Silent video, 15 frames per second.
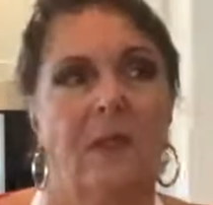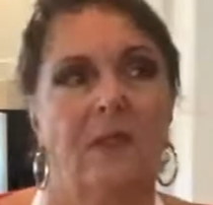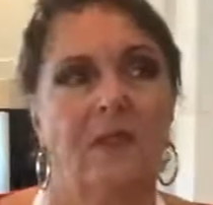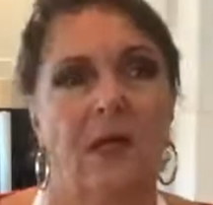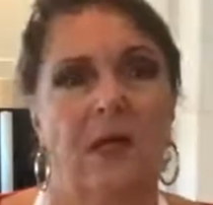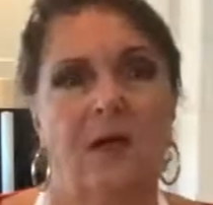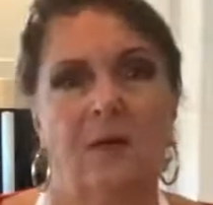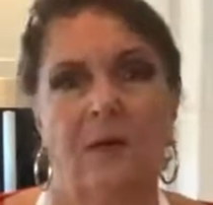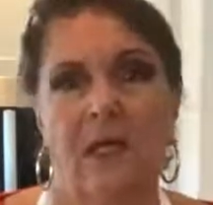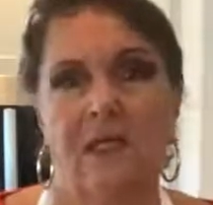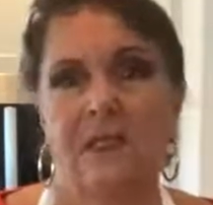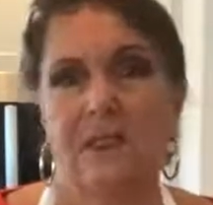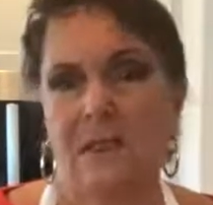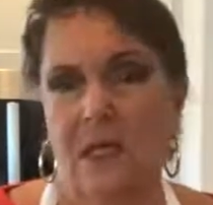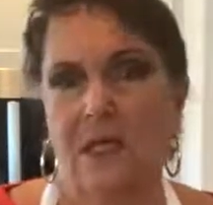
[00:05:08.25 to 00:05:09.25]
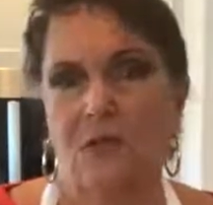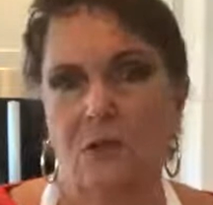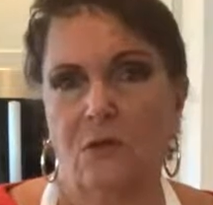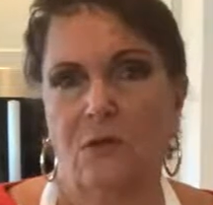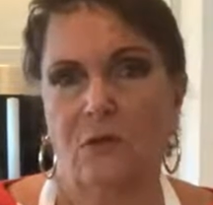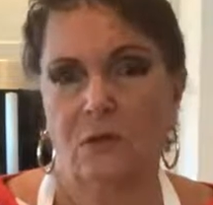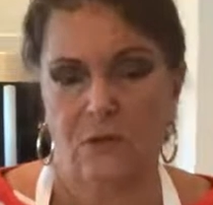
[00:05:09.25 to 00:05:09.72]
So it's
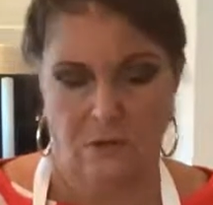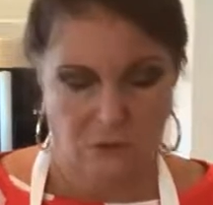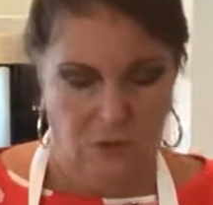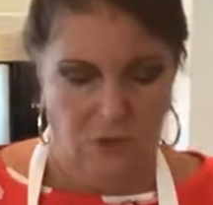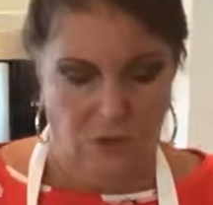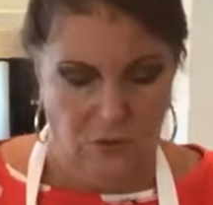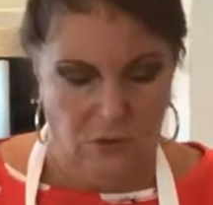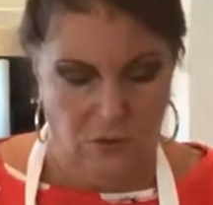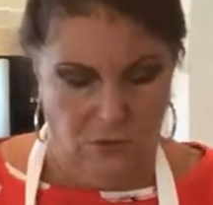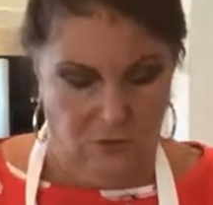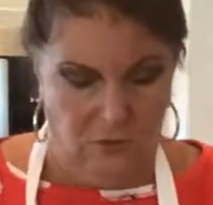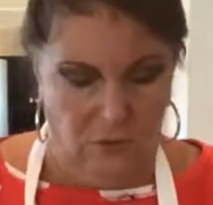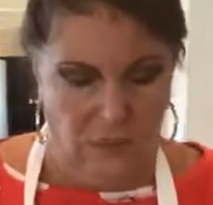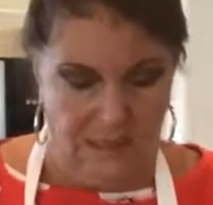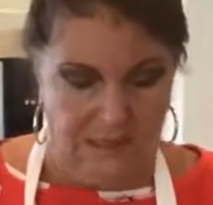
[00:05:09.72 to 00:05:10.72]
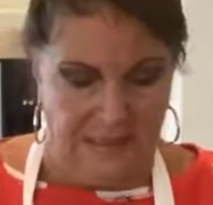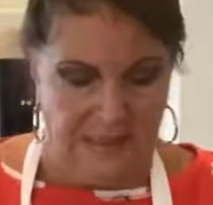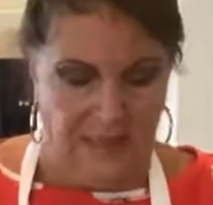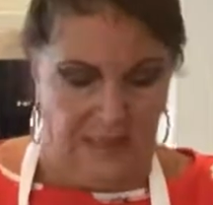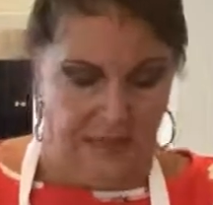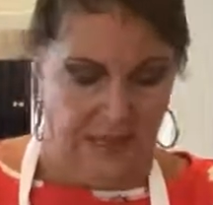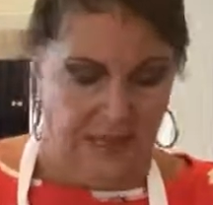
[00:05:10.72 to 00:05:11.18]
sort of doing
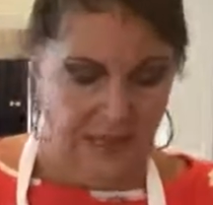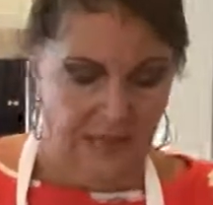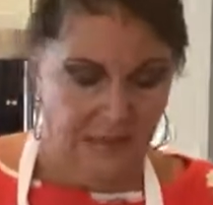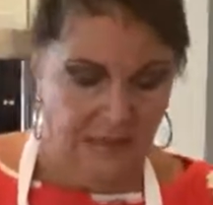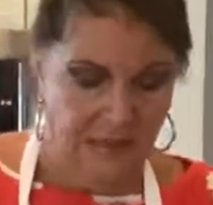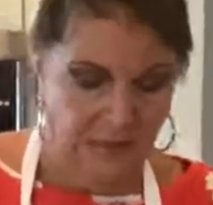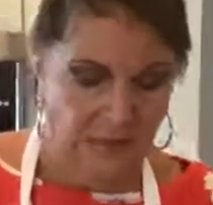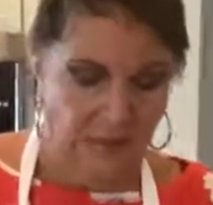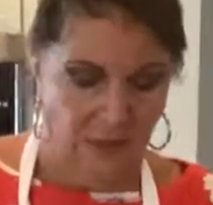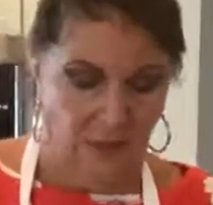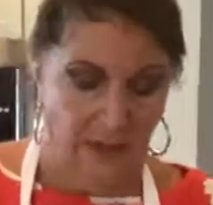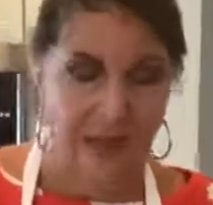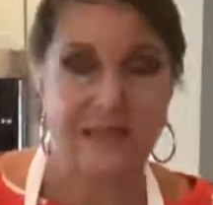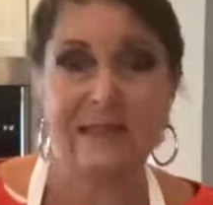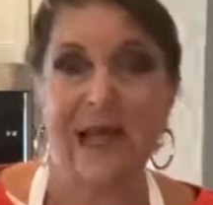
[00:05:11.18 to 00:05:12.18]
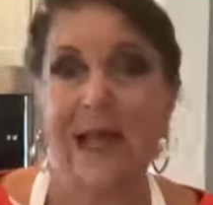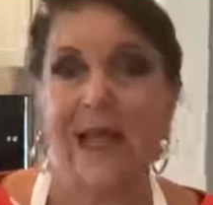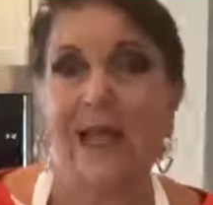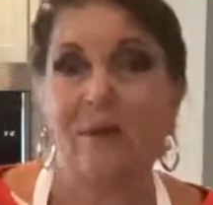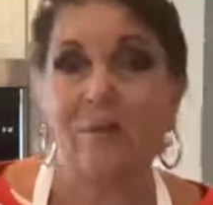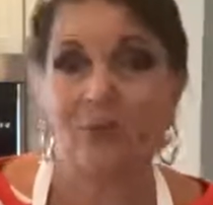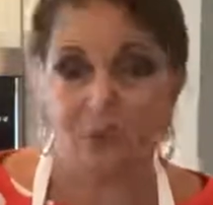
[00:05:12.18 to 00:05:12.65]
its thing. So as
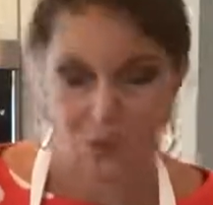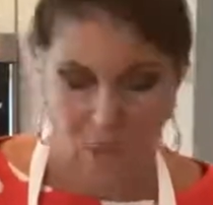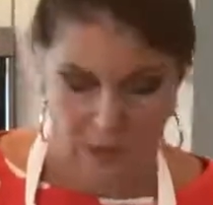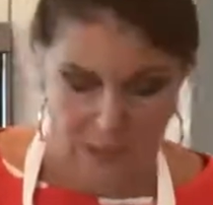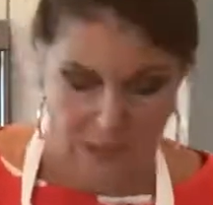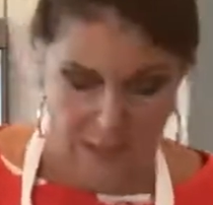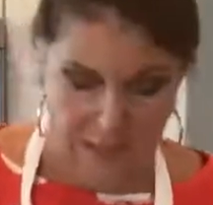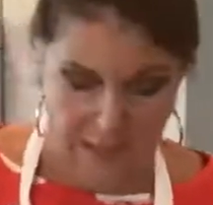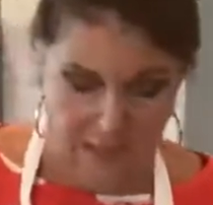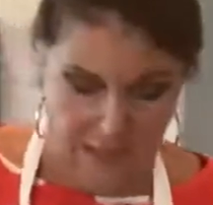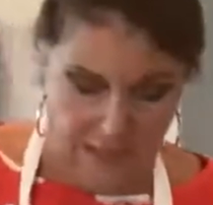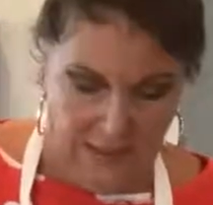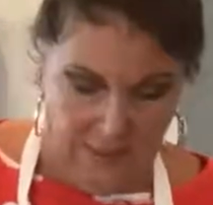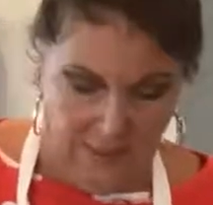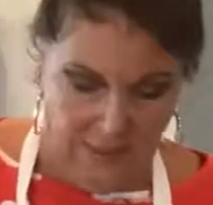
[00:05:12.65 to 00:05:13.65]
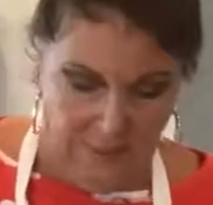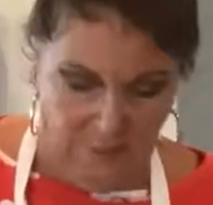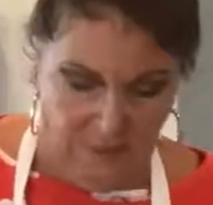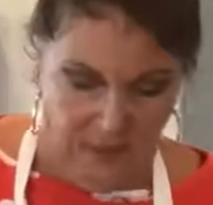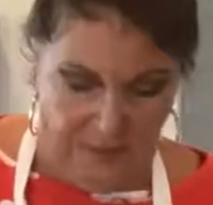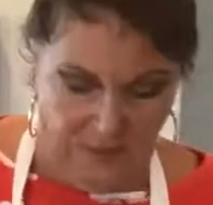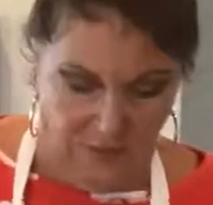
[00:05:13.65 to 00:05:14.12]
I am doing
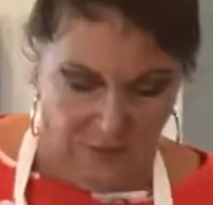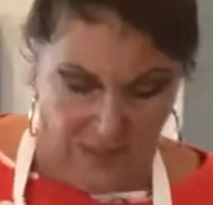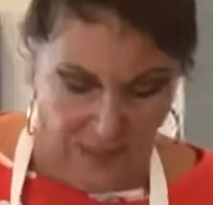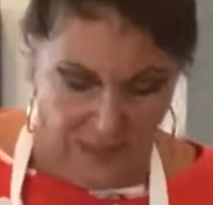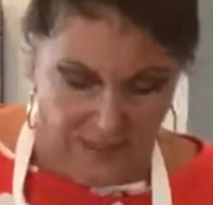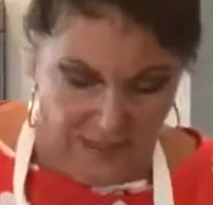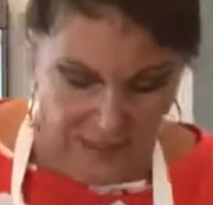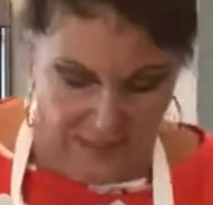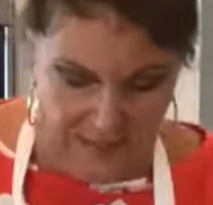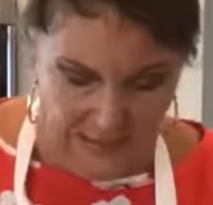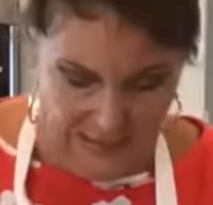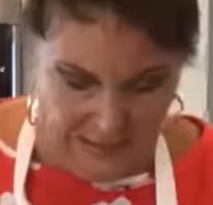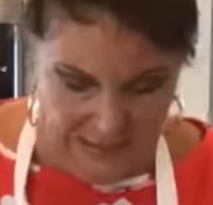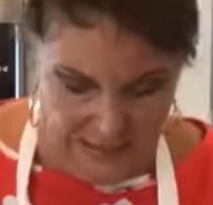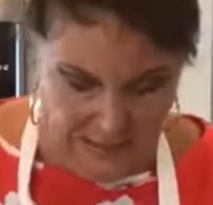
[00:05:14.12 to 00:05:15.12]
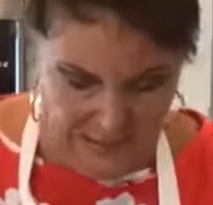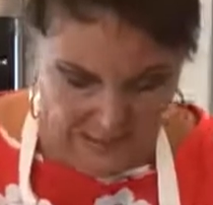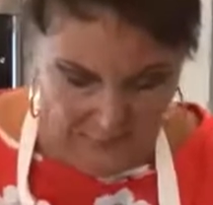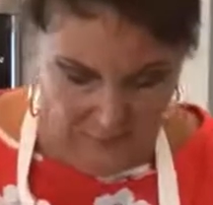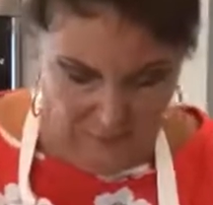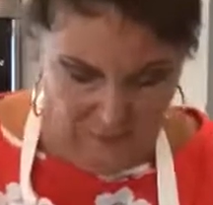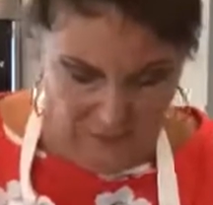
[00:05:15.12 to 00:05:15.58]
my thing, and
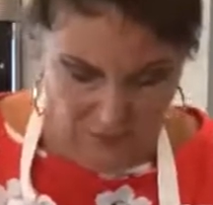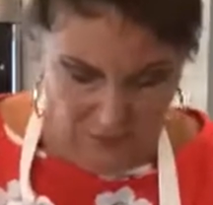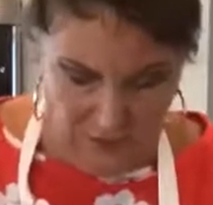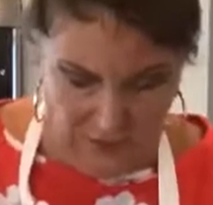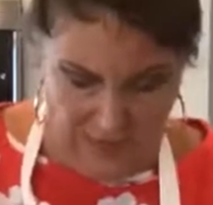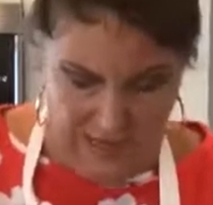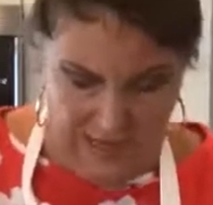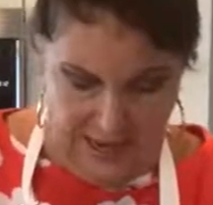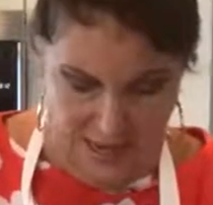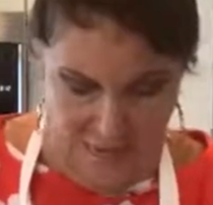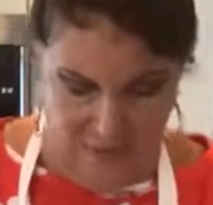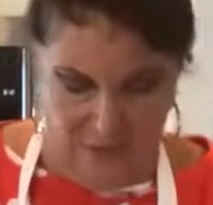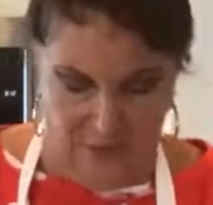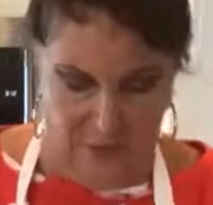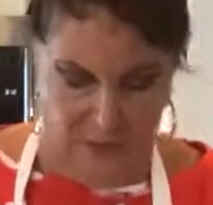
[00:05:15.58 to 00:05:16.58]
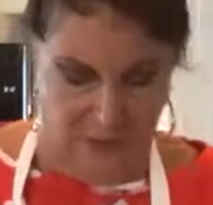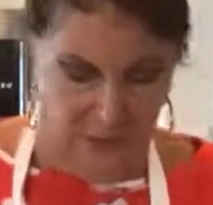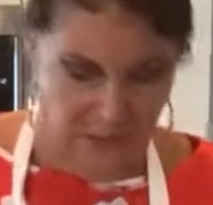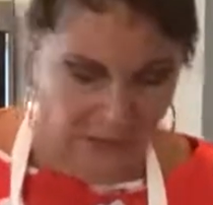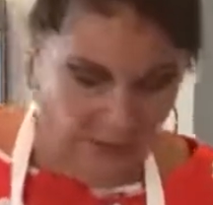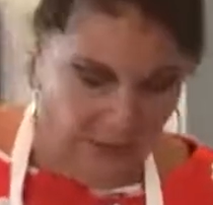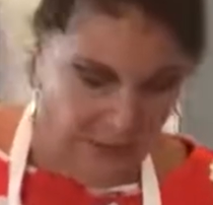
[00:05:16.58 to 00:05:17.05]
we've got now,
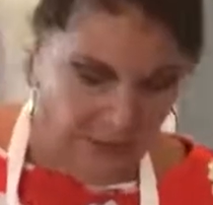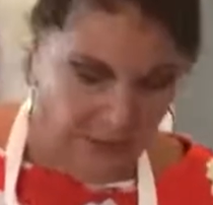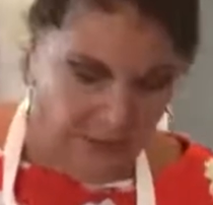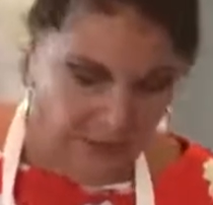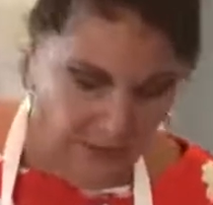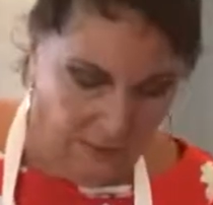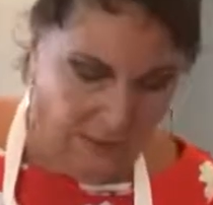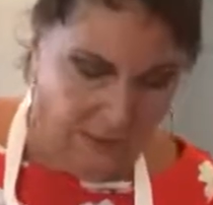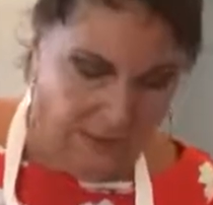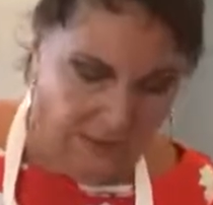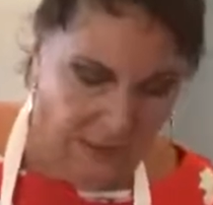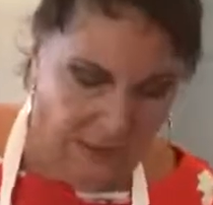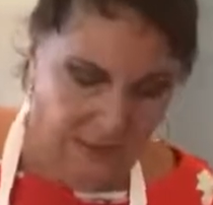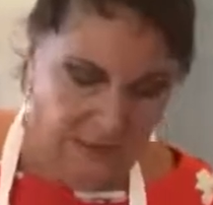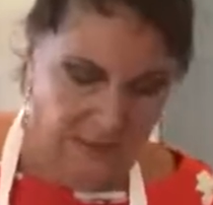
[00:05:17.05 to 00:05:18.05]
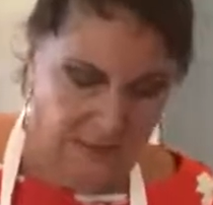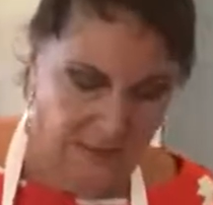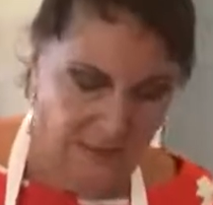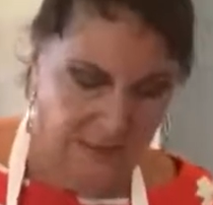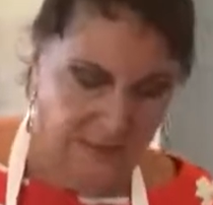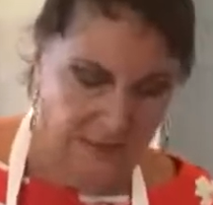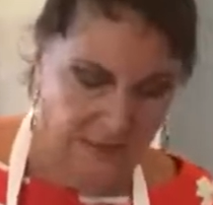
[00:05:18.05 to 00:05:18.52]
look at this.
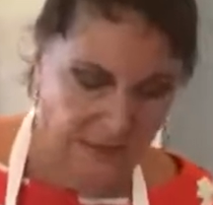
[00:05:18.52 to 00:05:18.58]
